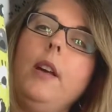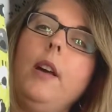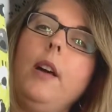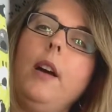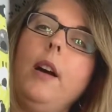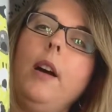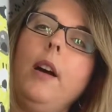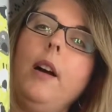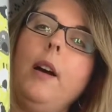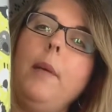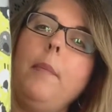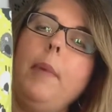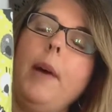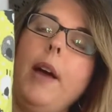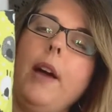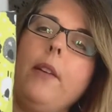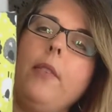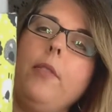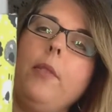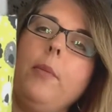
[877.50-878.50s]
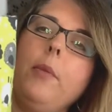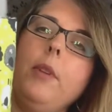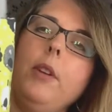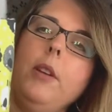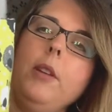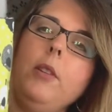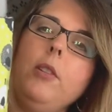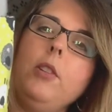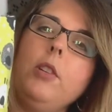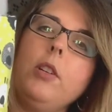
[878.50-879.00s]
a bag from the
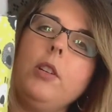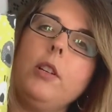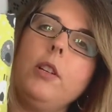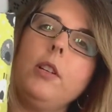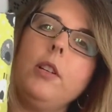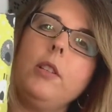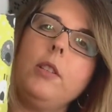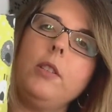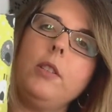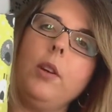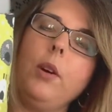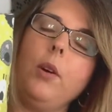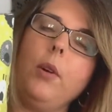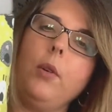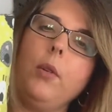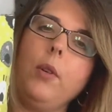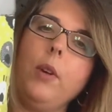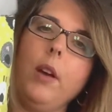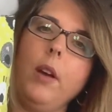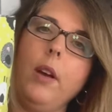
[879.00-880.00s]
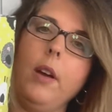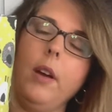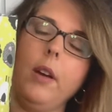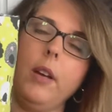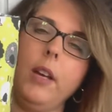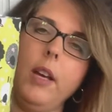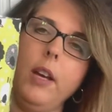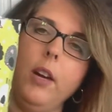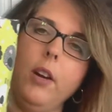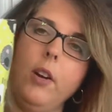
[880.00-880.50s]
Knit Nook. So
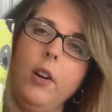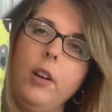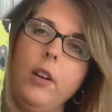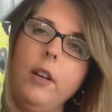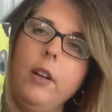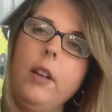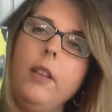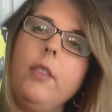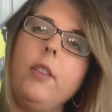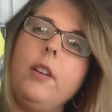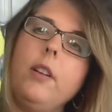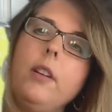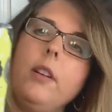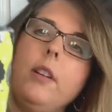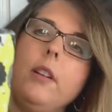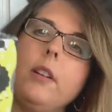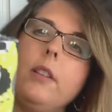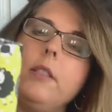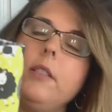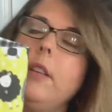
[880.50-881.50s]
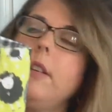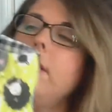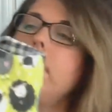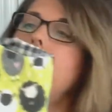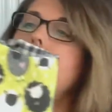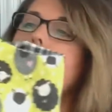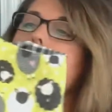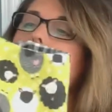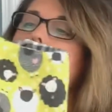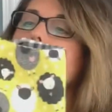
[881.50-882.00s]
Karen at the Knit Nook does
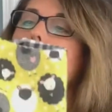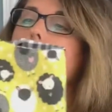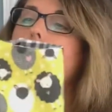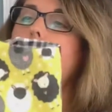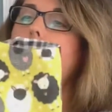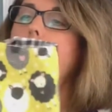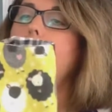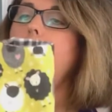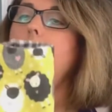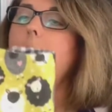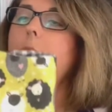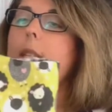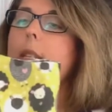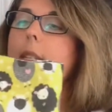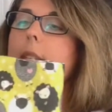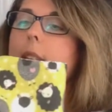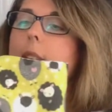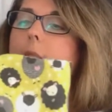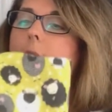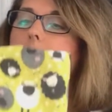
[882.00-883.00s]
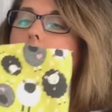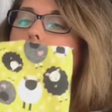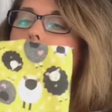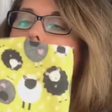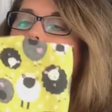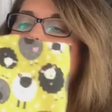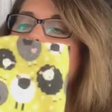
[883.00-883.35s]
these really neat,